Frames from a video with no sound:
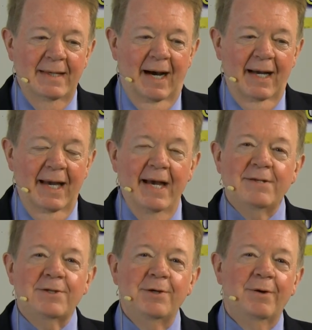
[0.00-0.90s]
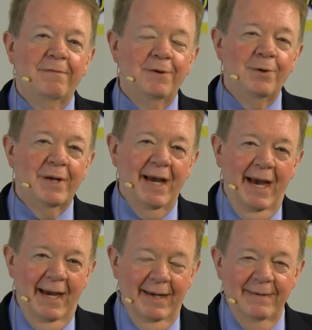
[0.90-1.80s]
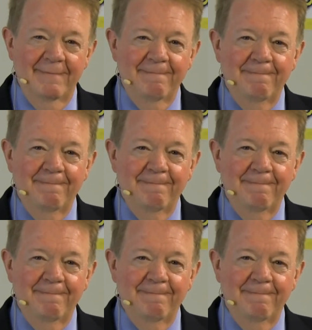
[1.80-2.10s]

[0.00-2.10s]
I ask you if you can,